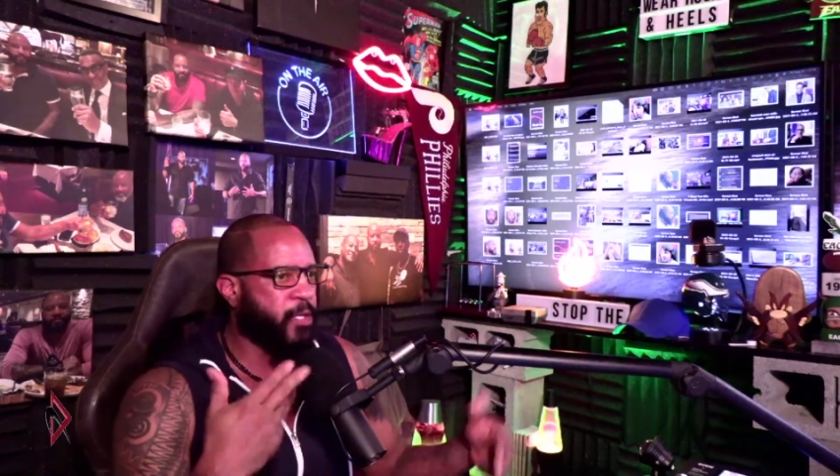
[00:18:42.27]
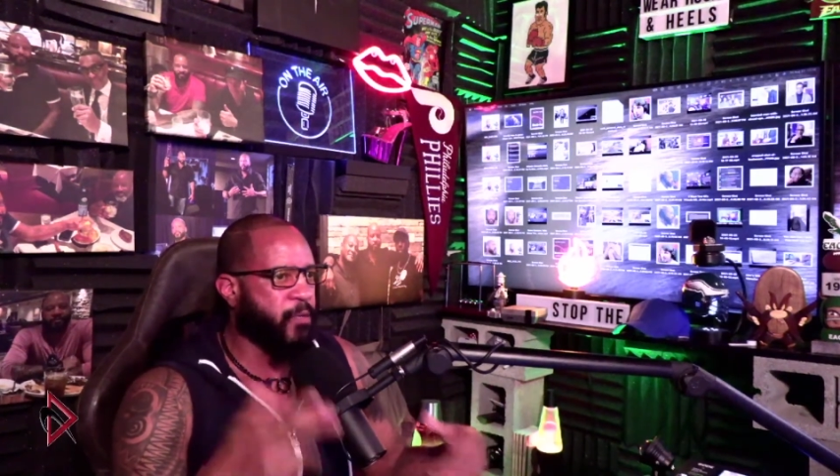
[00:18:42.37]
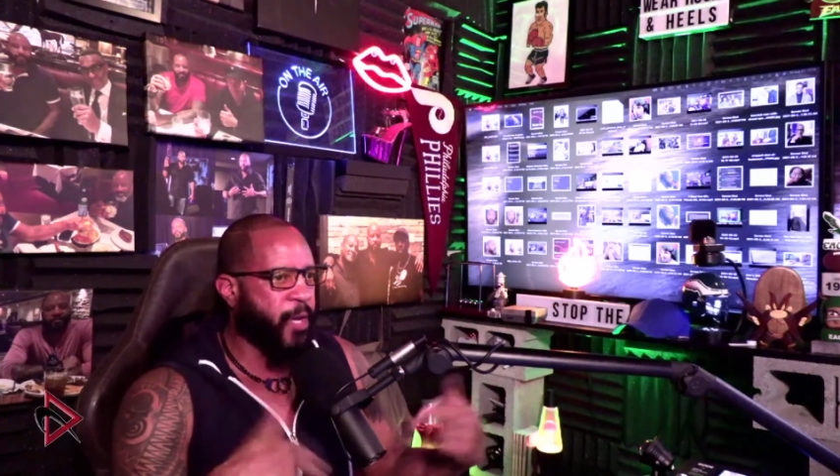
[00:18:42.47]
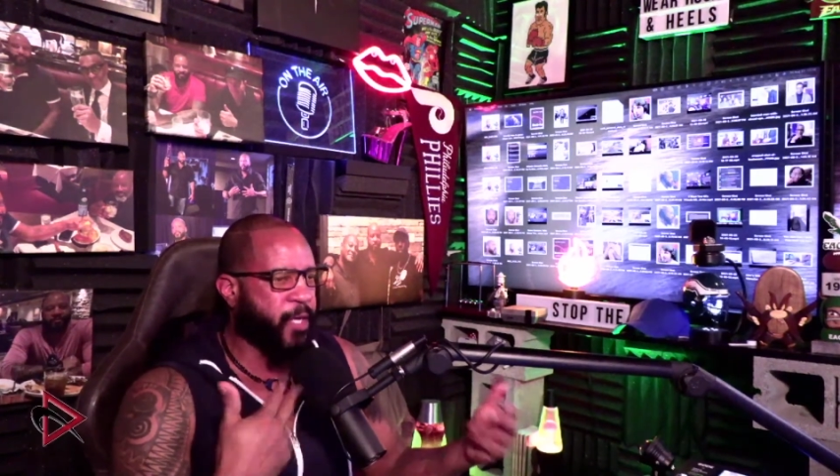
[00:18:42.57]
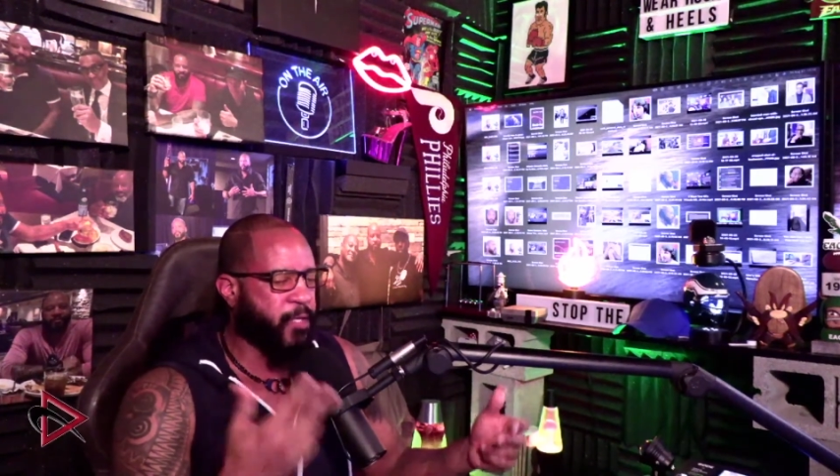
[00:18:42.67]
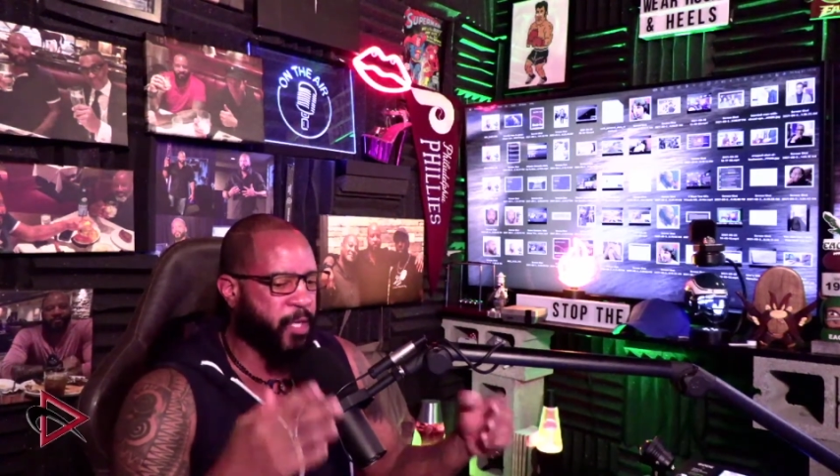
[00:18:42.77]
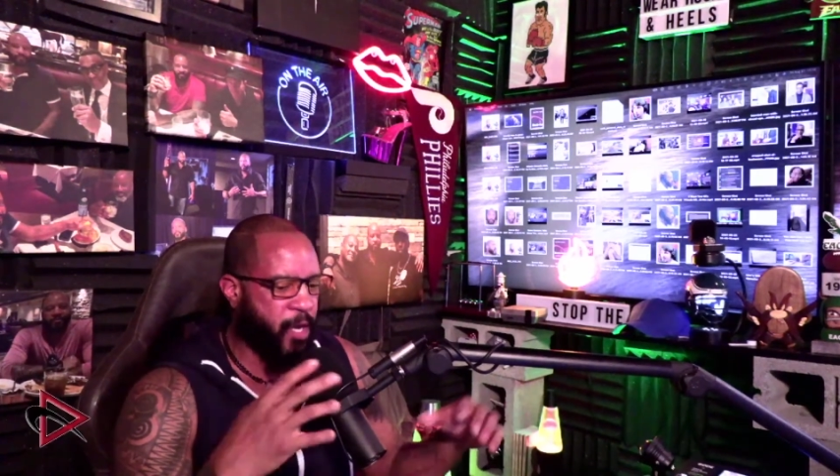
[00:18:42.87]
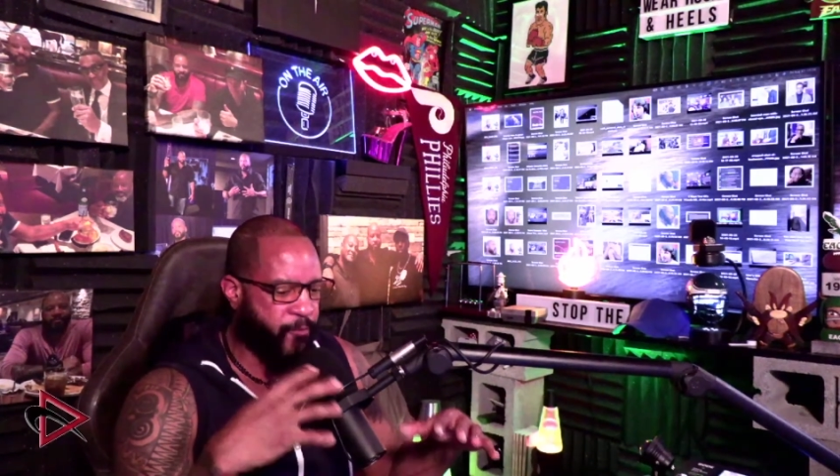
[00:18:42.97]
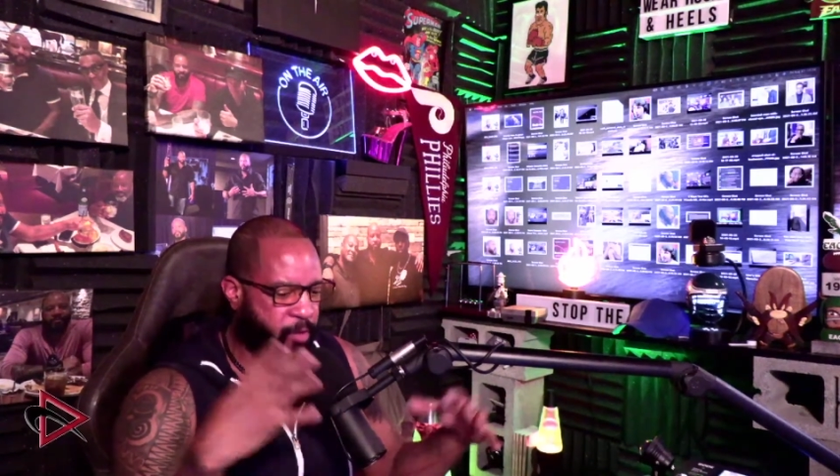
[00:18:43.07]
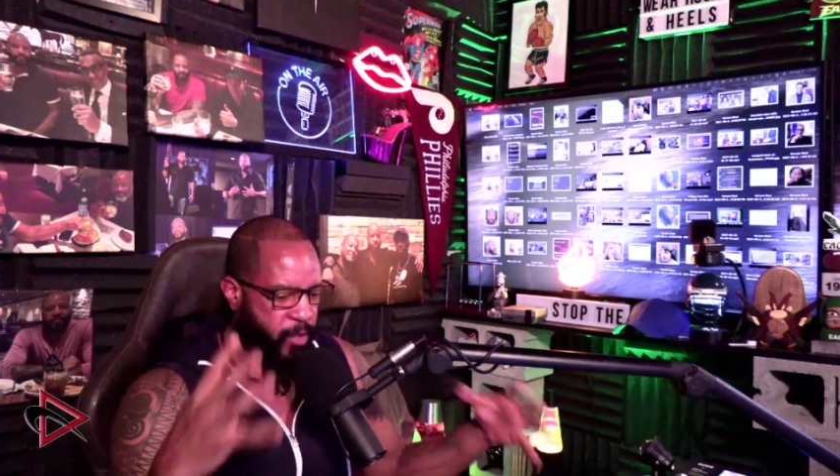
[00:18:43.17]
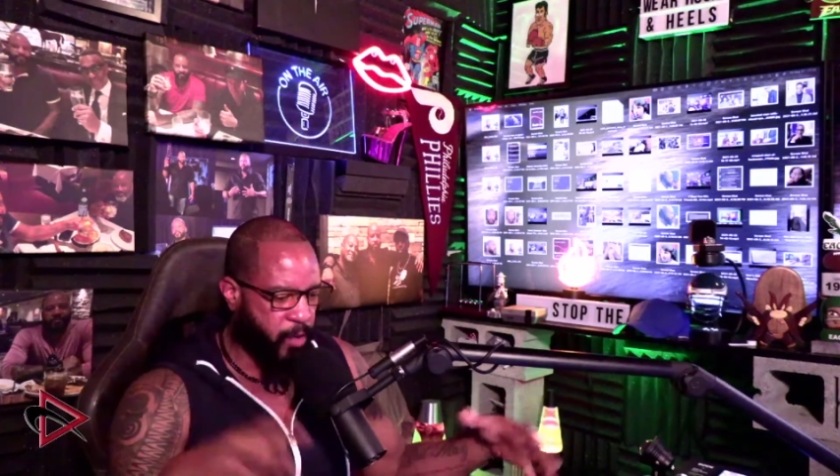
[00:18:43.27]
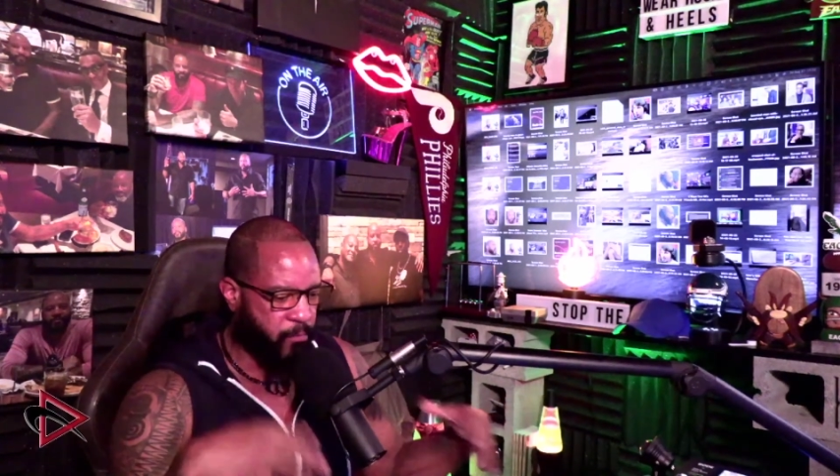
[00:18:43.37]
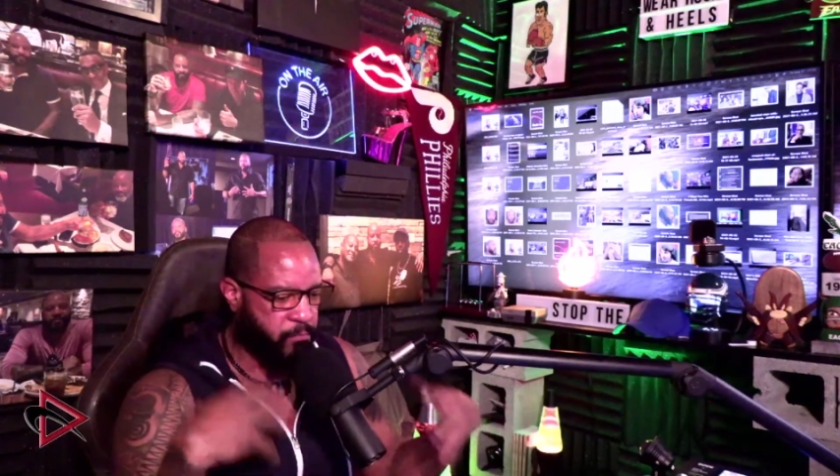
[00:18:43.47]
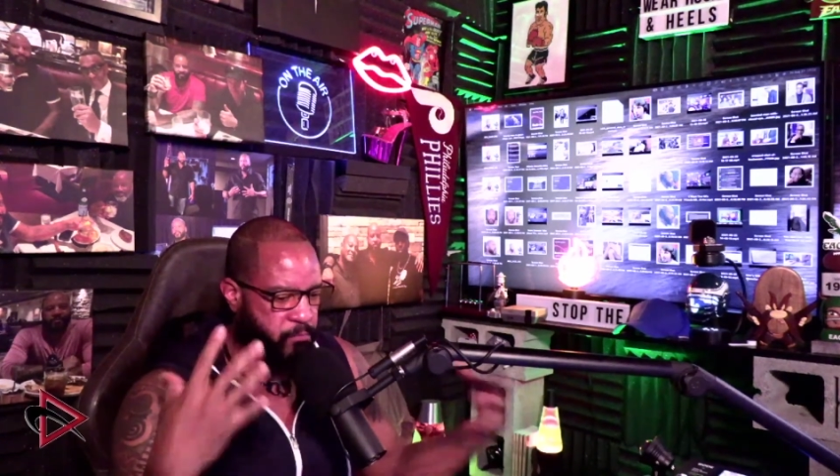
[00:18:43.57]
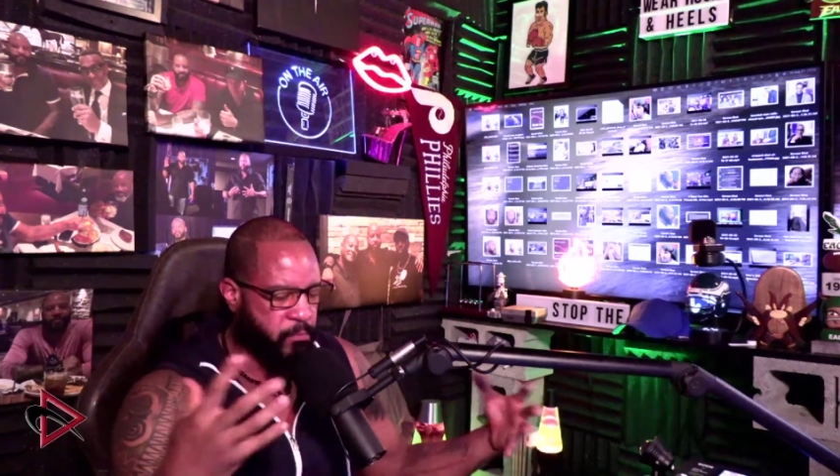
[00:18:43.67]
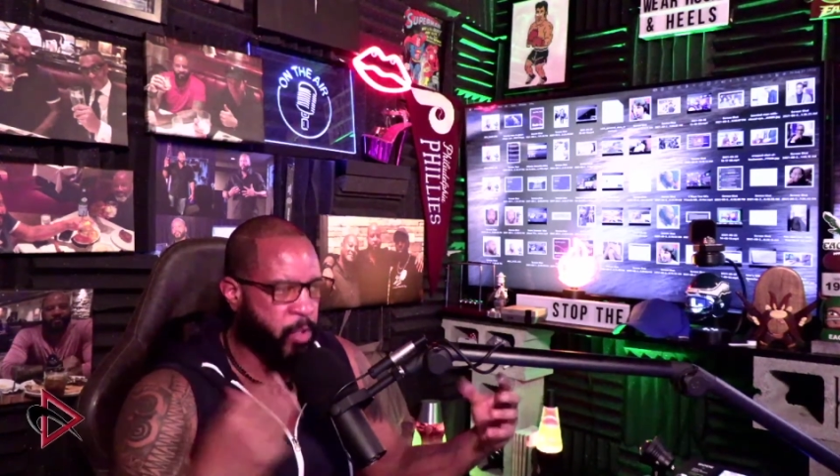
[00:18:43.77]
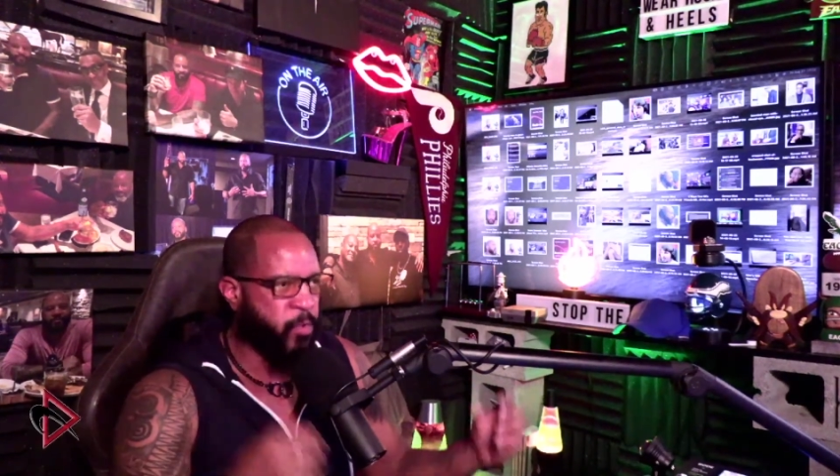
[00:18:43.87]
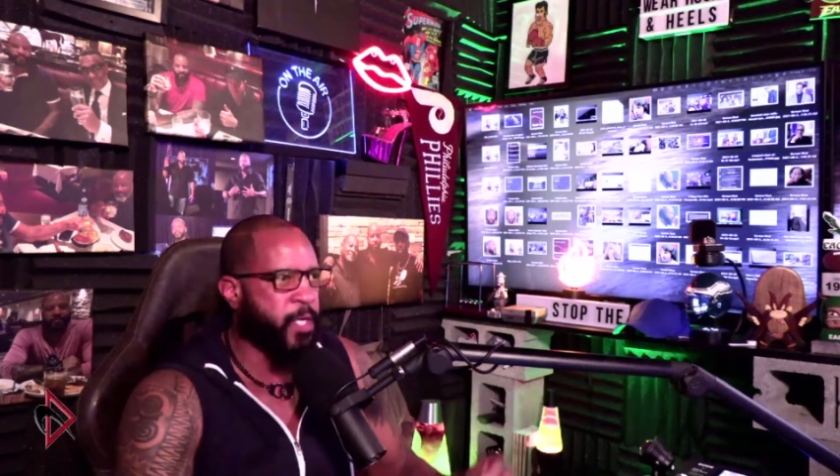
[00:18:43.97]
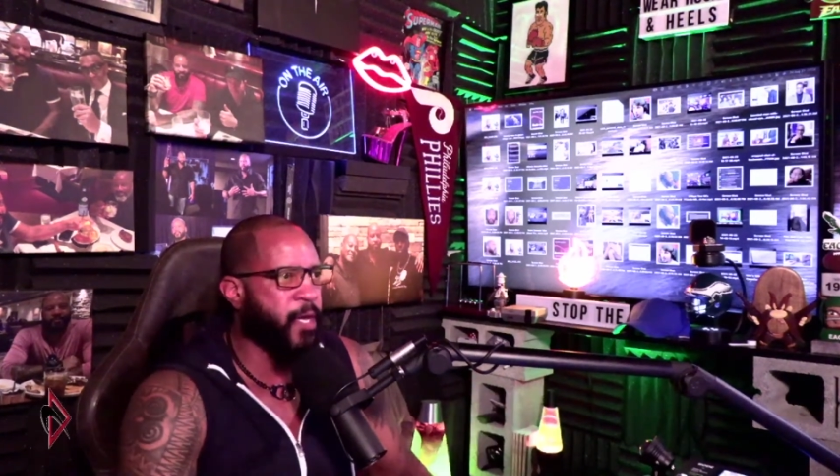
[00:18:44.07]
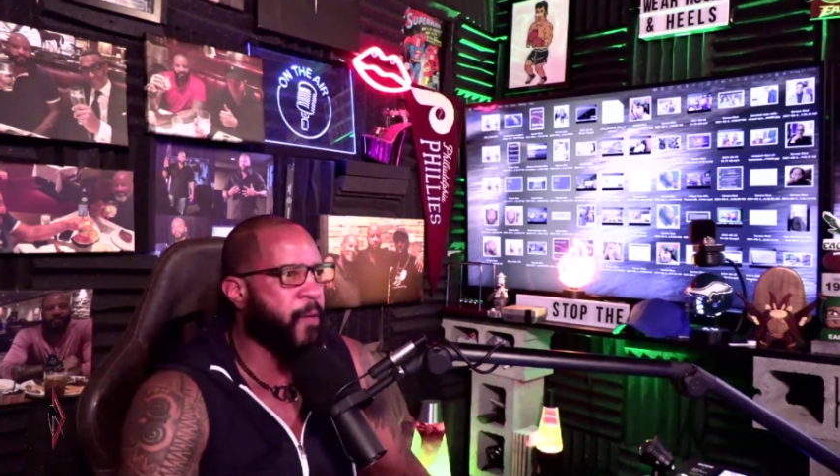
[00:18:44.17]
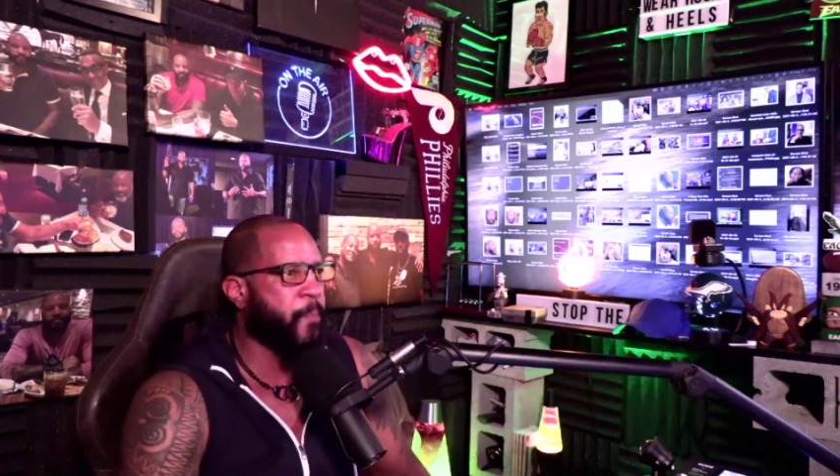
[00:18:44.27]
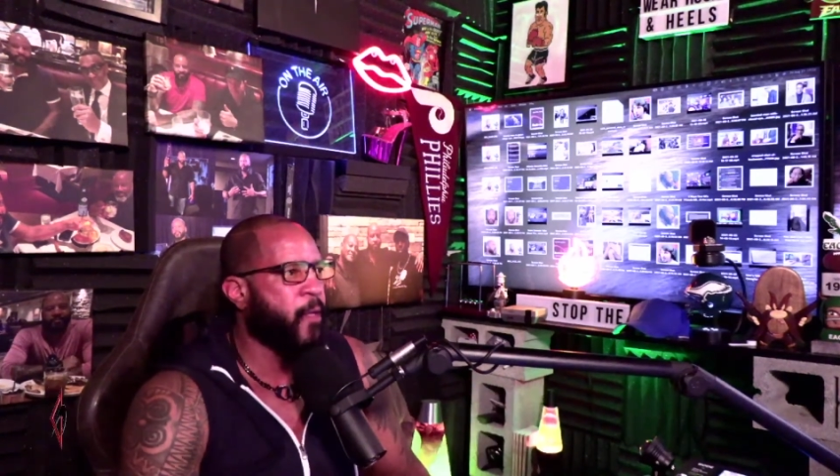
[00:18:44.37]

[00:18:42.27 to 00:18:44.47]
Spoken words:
bike to get everything loosened up.